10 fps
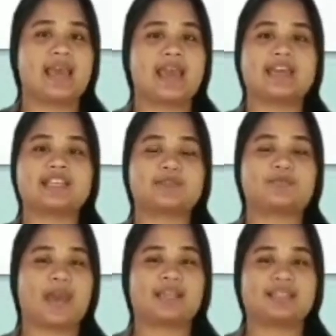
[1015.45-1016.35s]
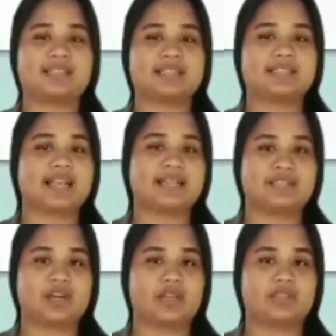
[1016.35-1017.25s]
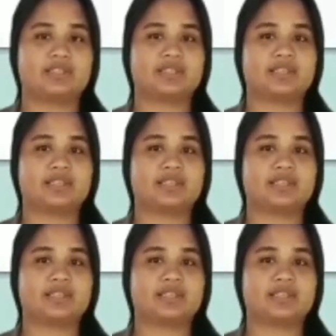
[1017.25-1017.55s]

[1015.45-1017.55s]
expected standards.